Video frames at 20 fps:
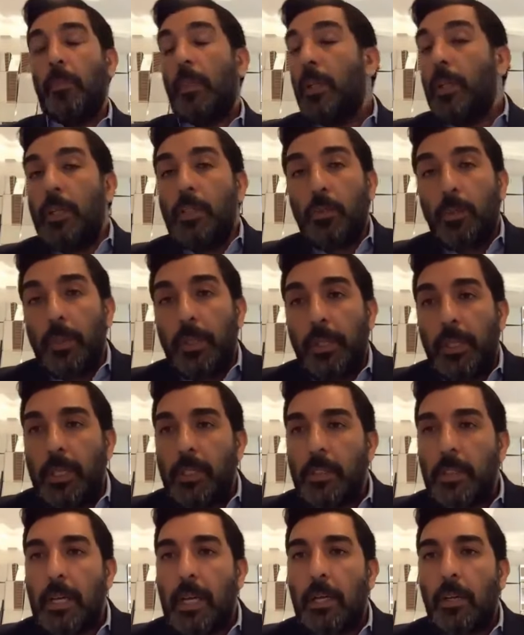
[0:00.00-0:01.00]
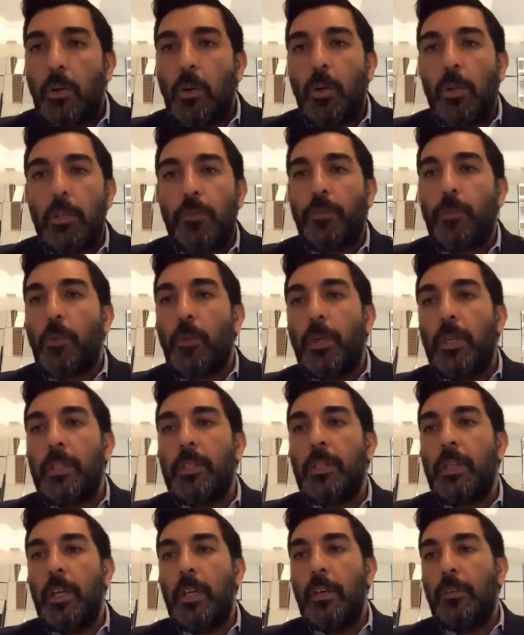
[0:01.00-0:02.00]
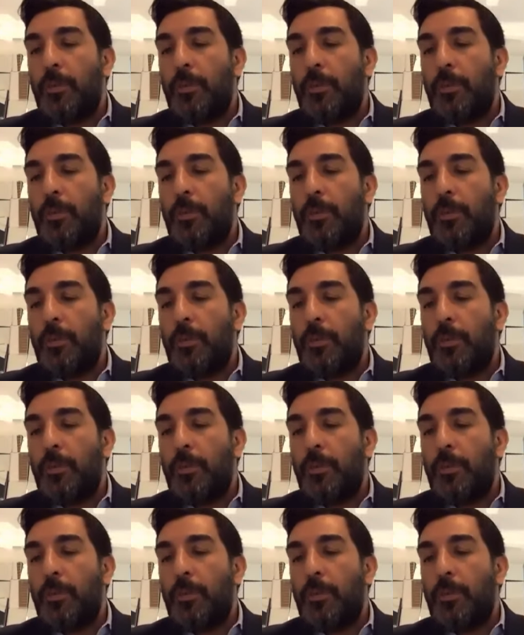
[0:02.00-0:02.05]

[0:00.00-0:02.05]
It is what it is. You got to call it for what it is.